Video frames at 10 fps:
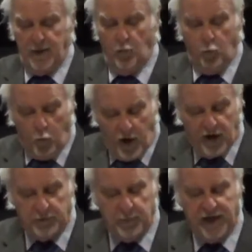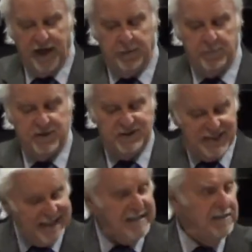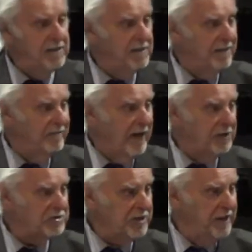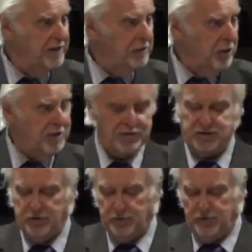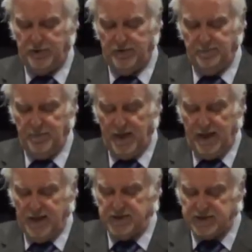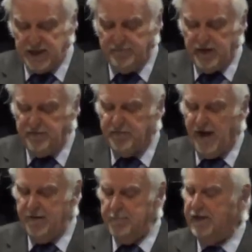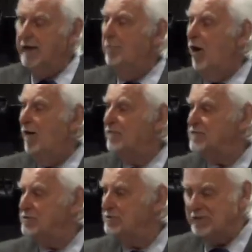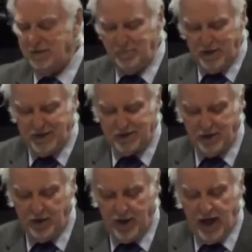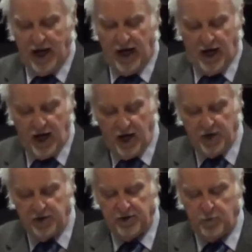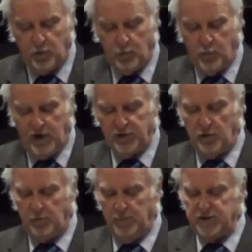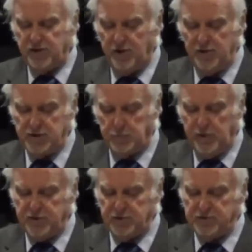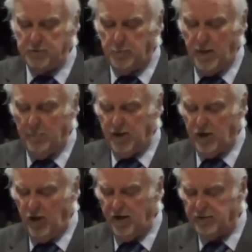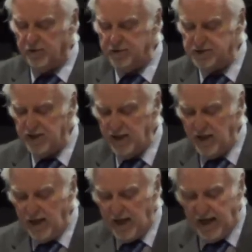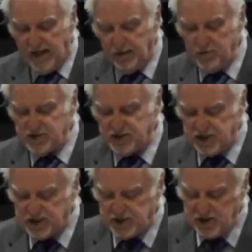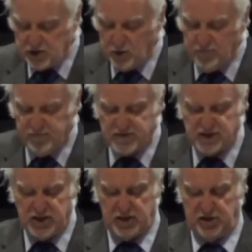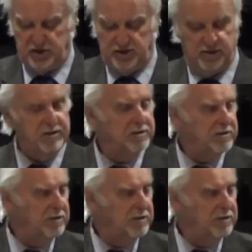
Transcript: One became dean of an outstanding law school. 75 became officers in the military. 100 were well known missionaries, preachers, and prominent authors. And there were 62 physicians.